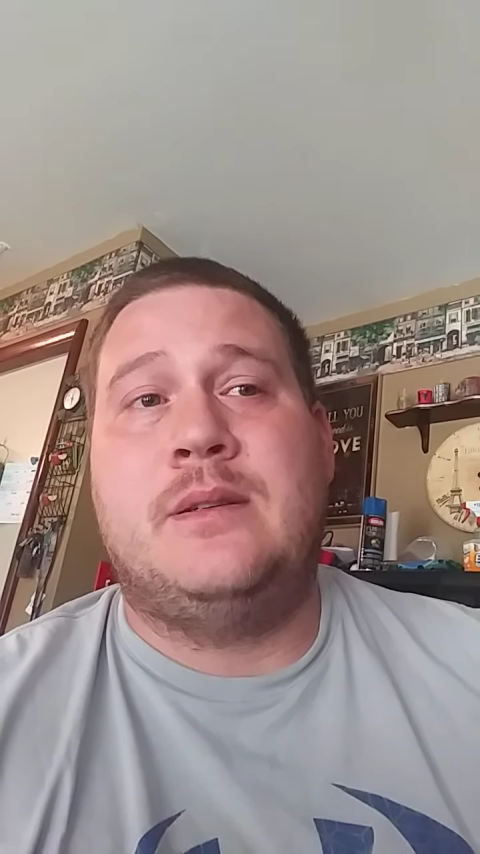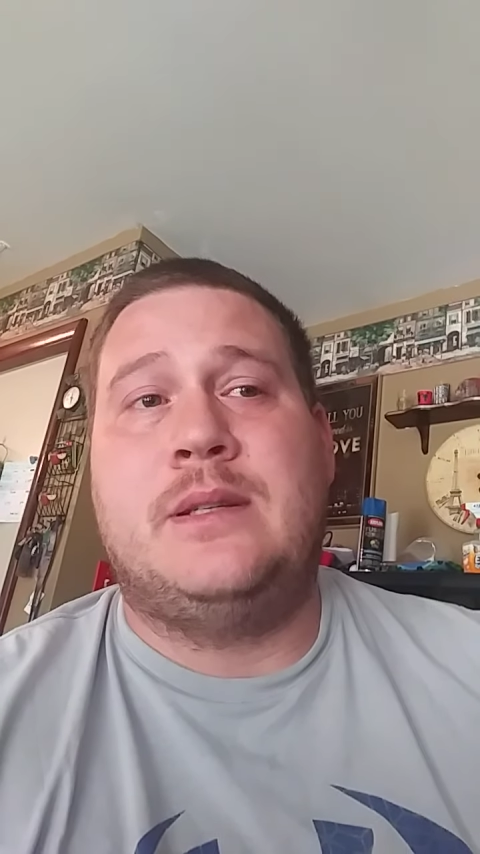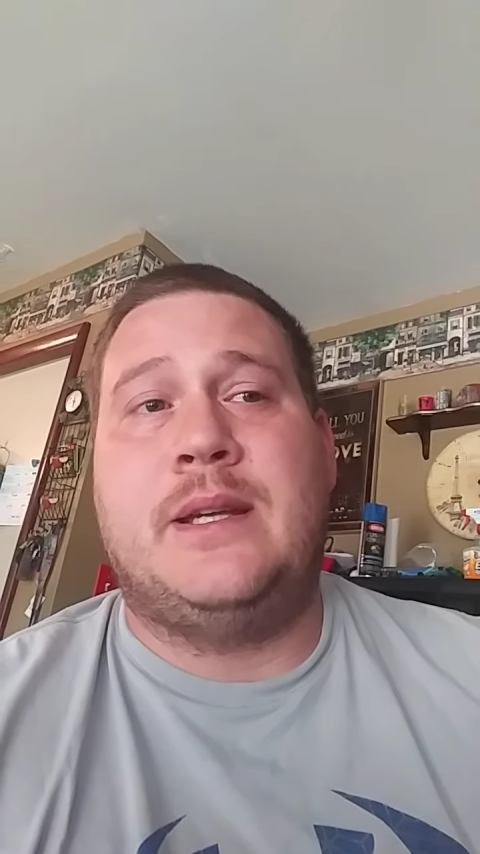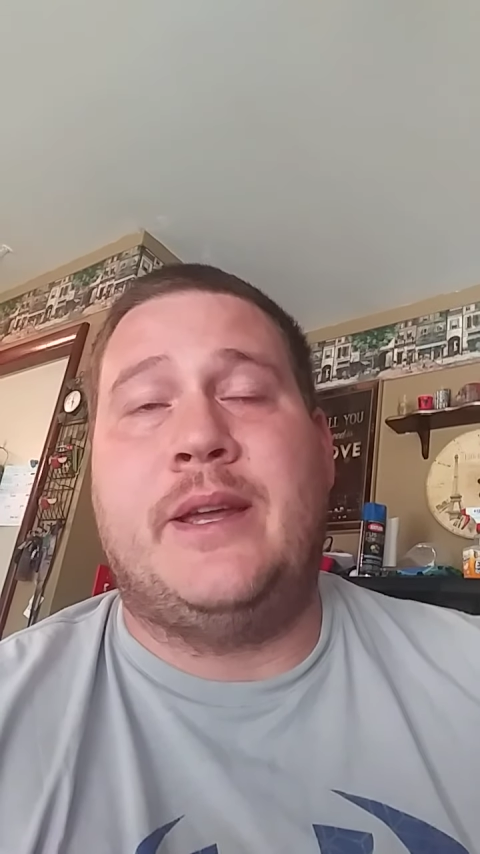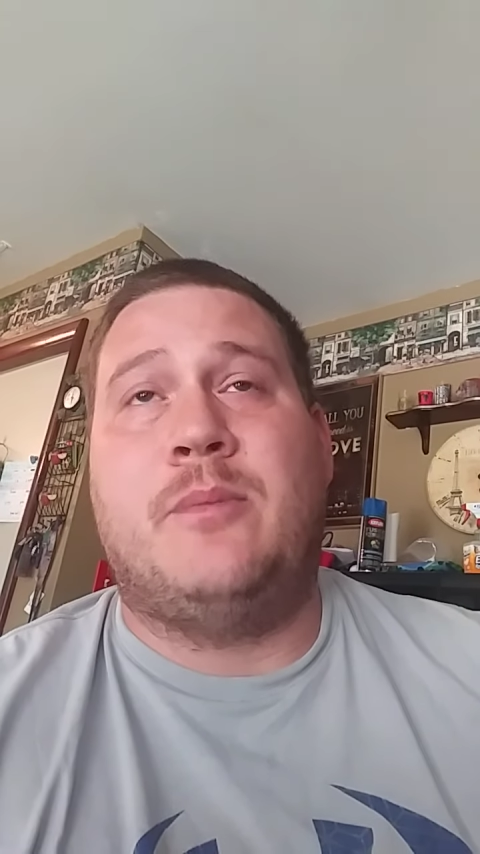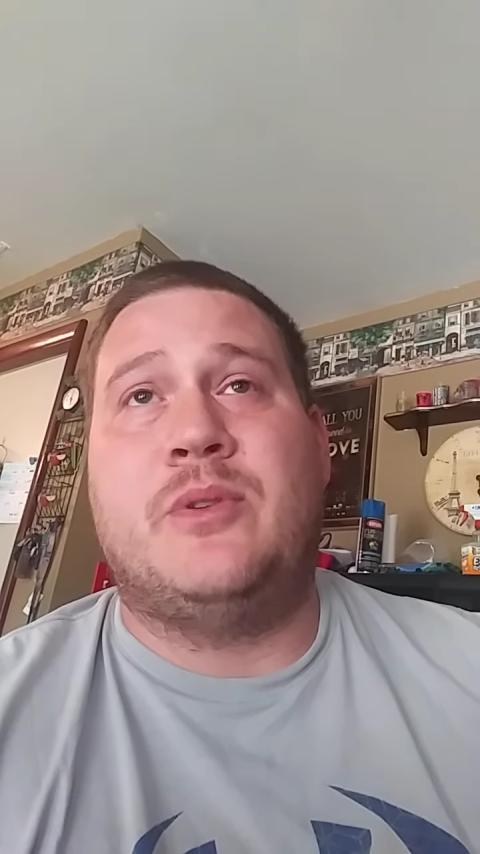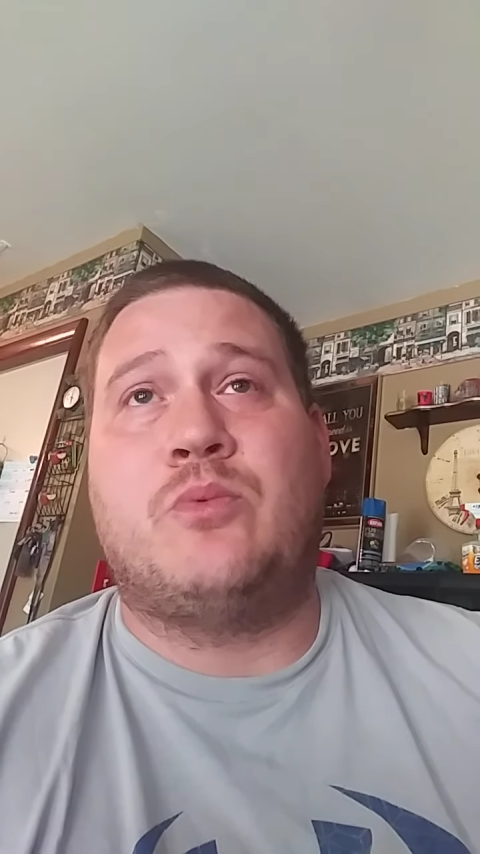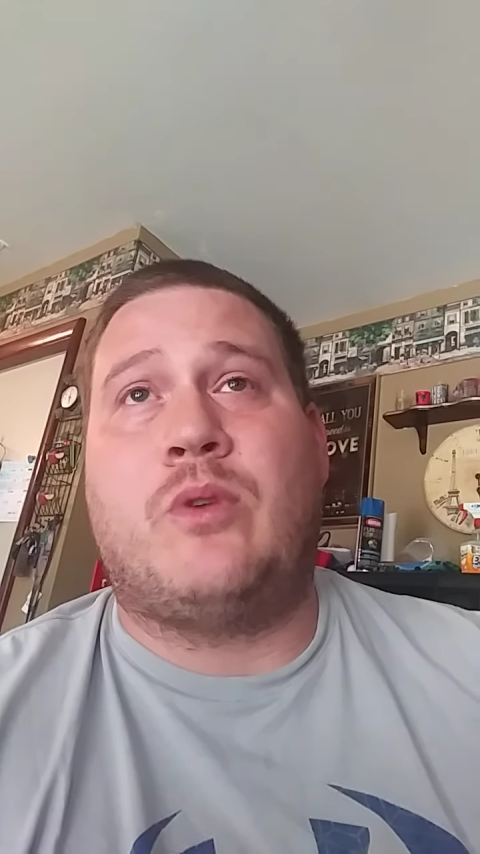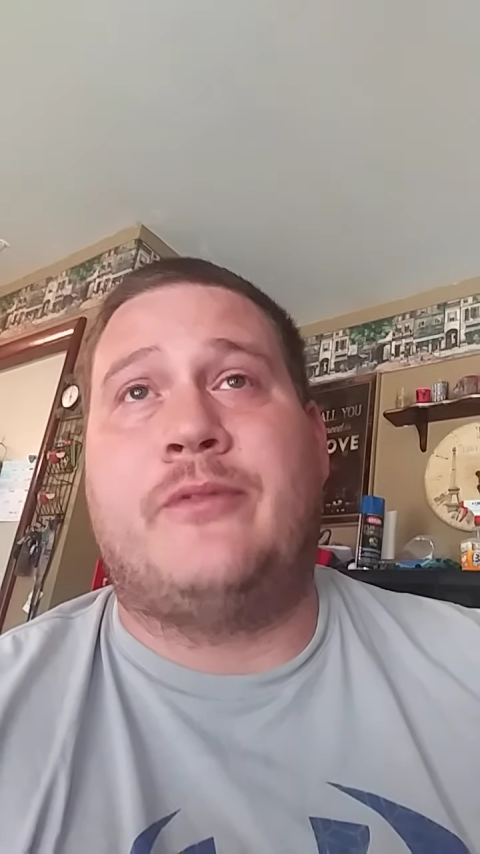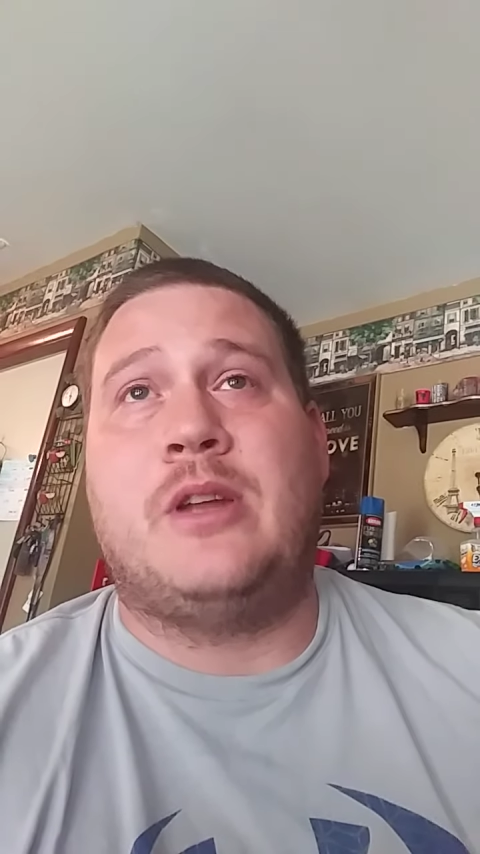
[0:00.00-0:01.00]
to get them as
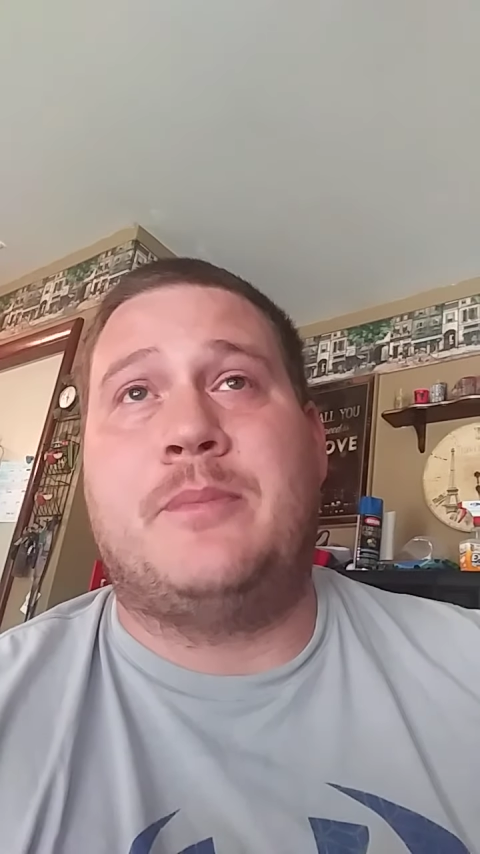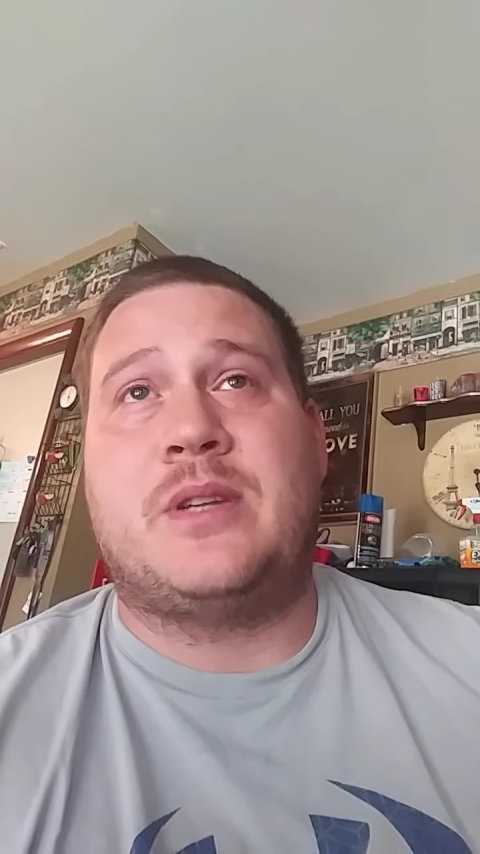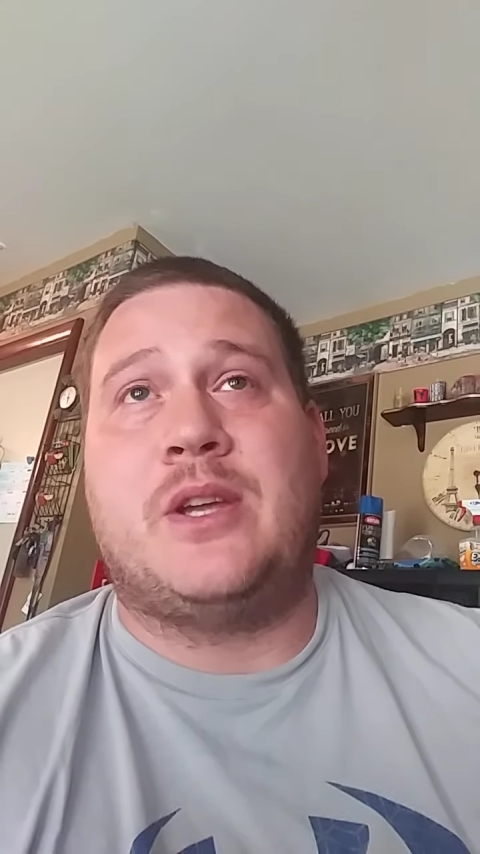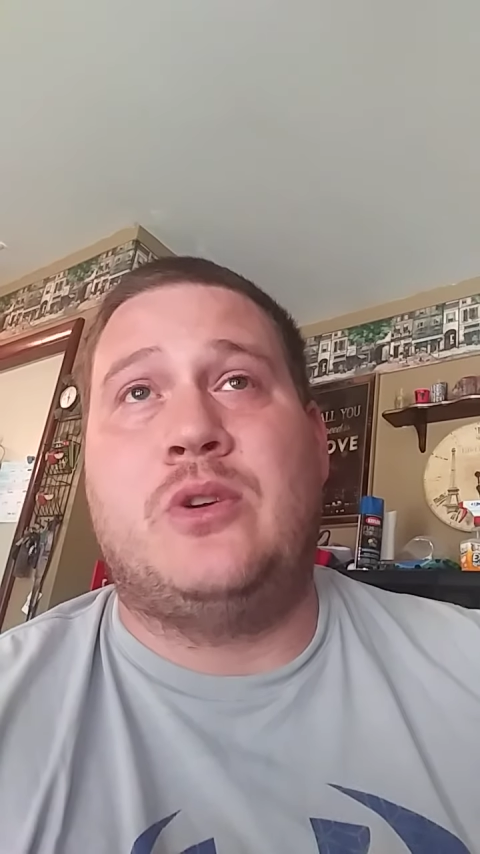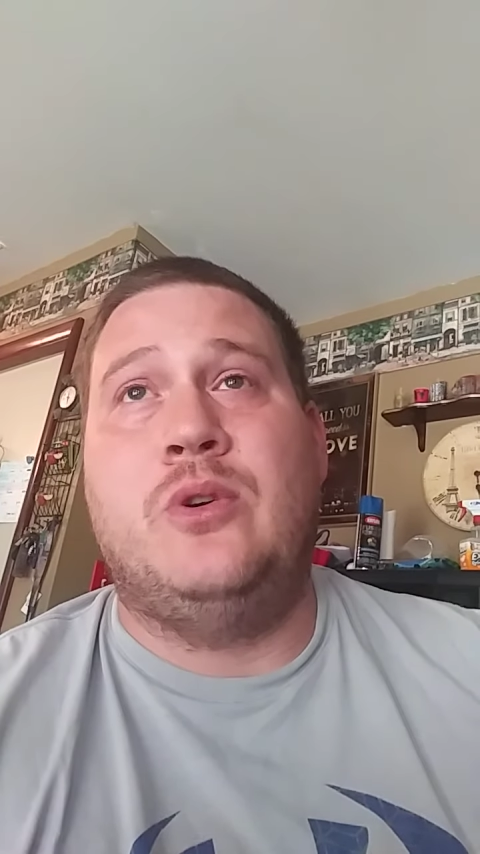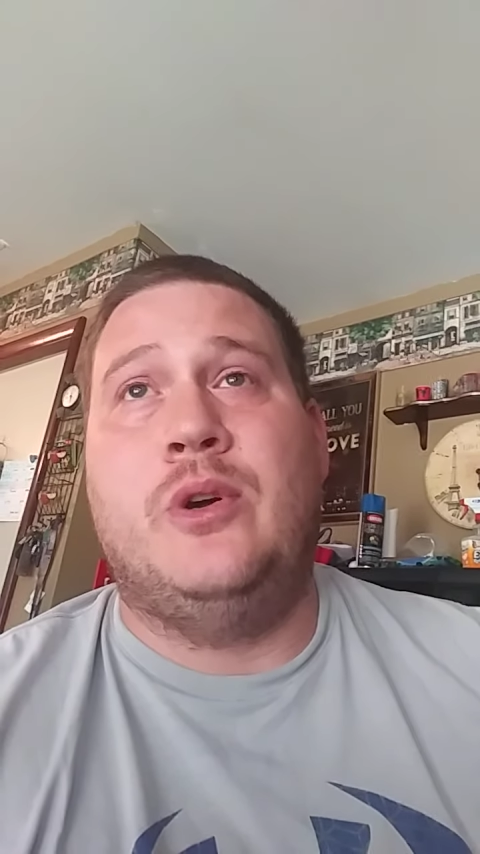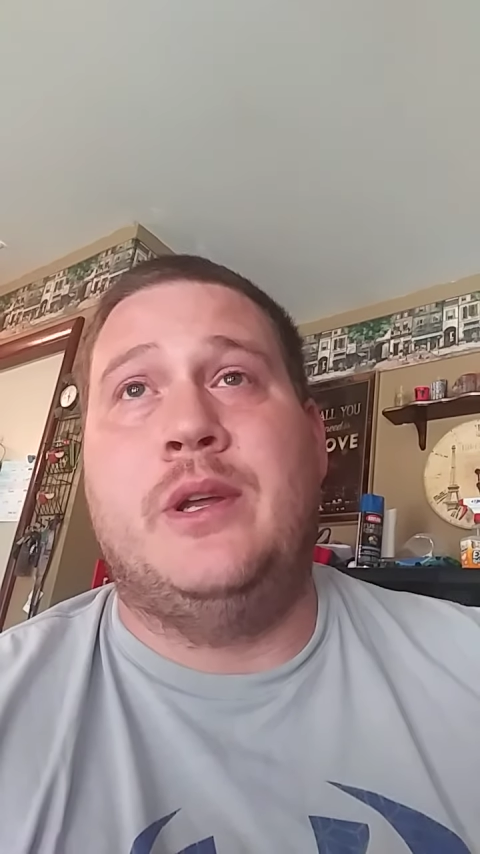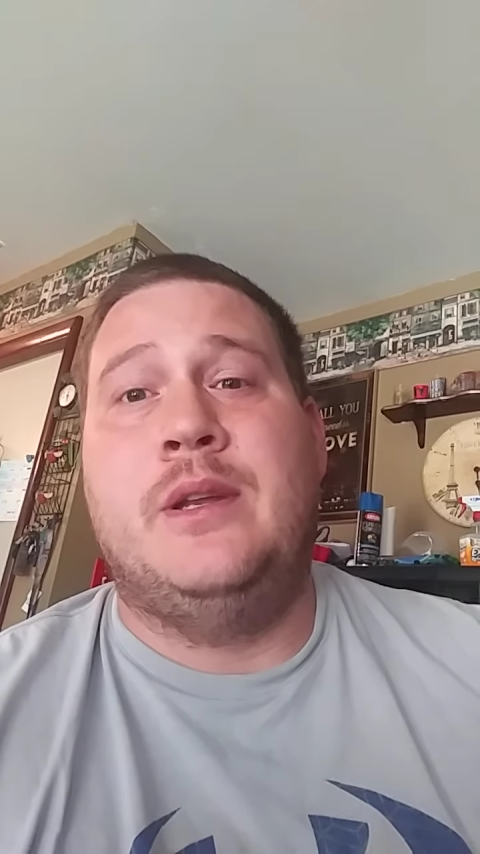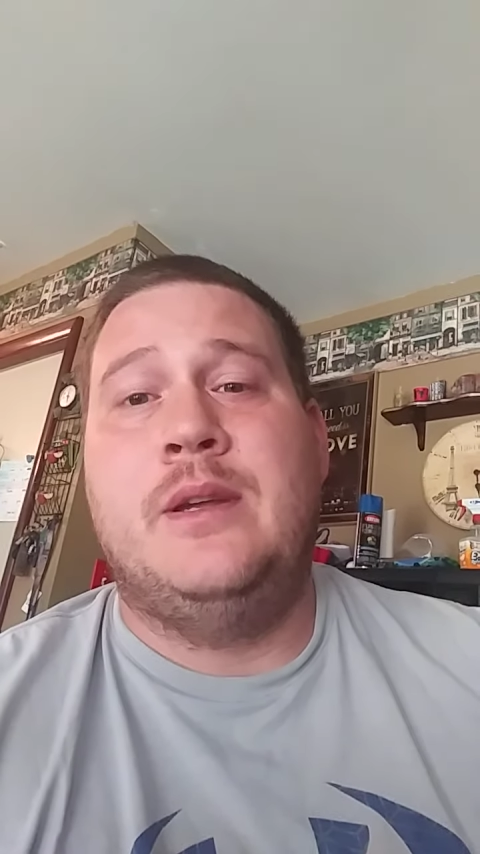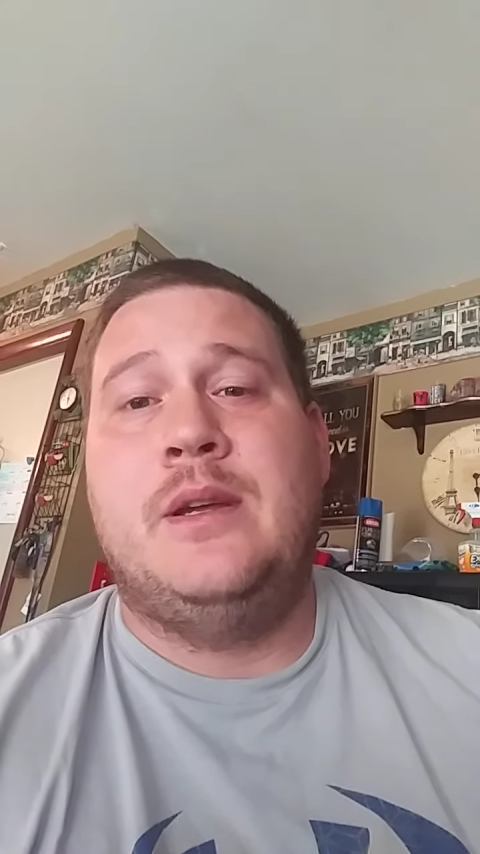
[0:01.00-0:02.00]
roughed up as I could